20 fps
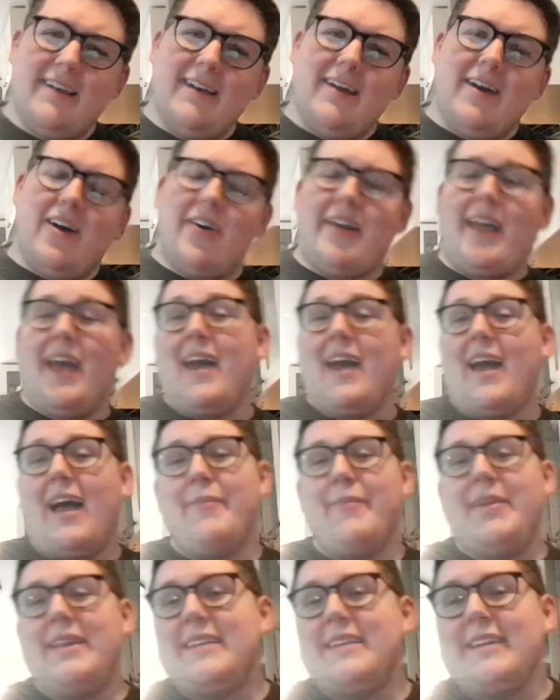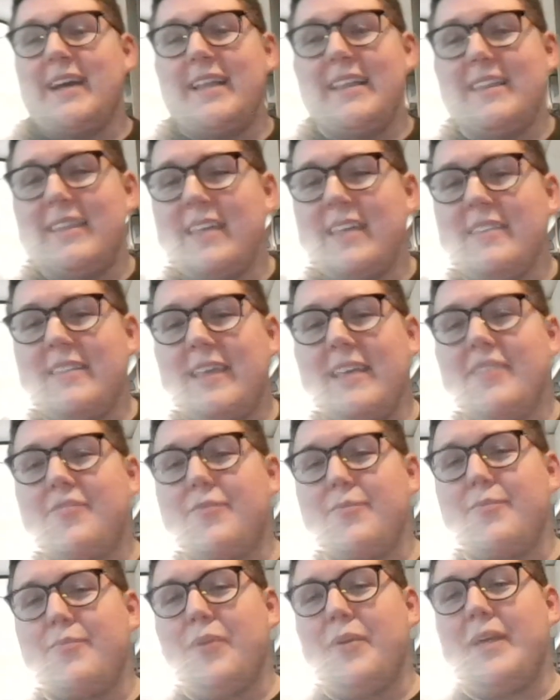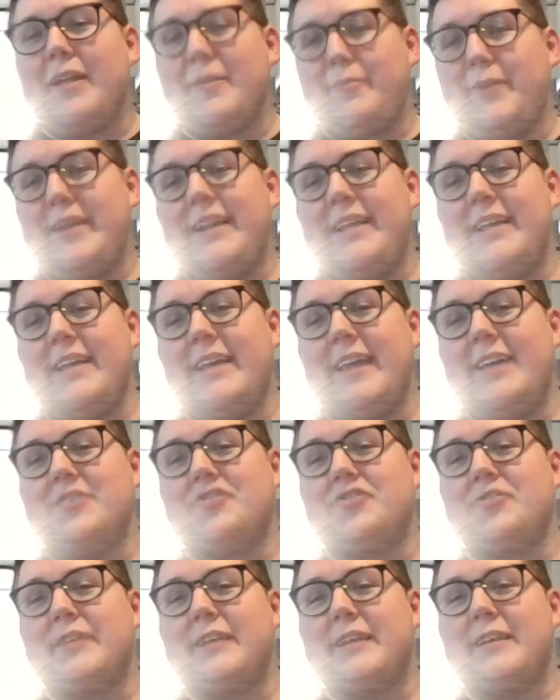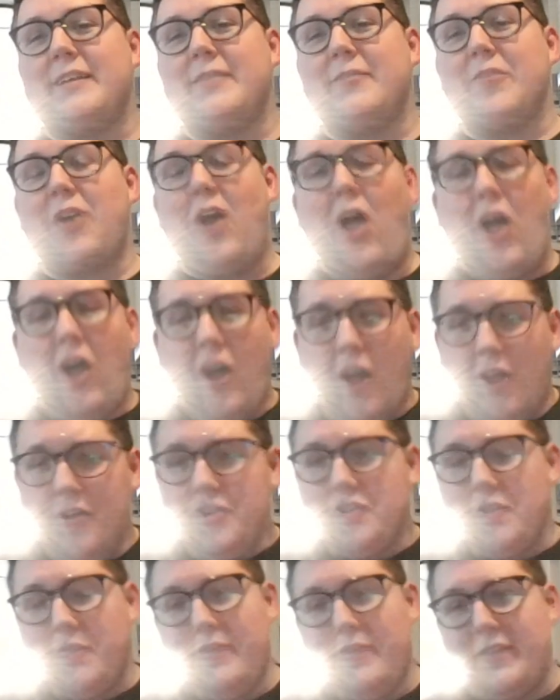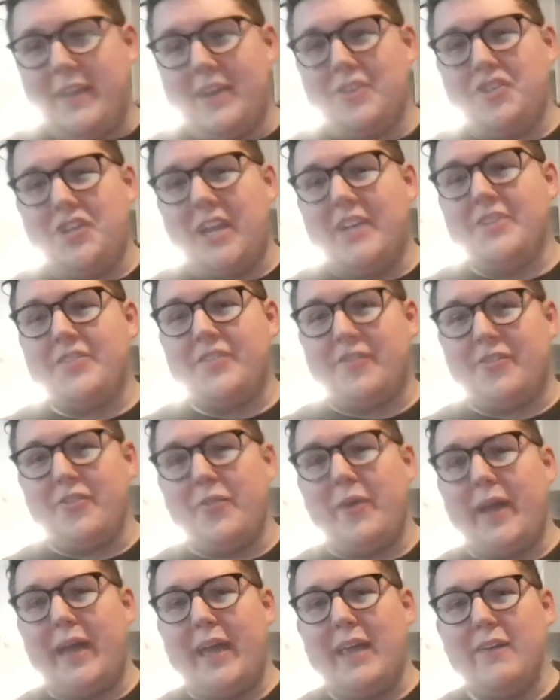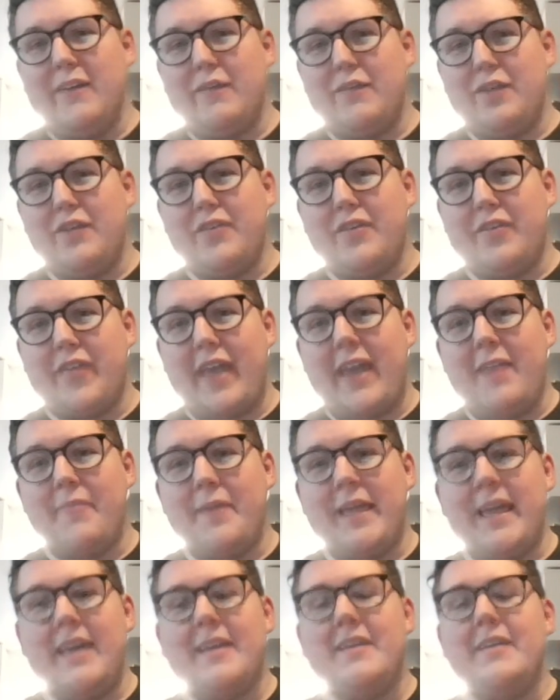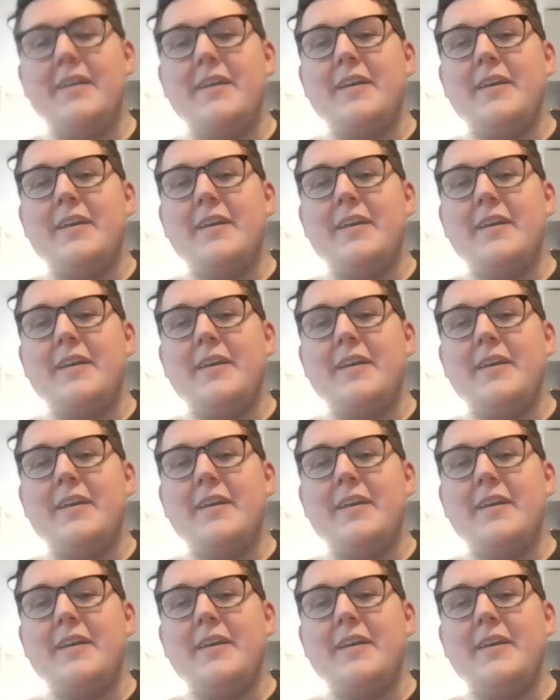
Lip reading: okay, I mean, this Pikipedia entry 100% changes the way you view this enemy.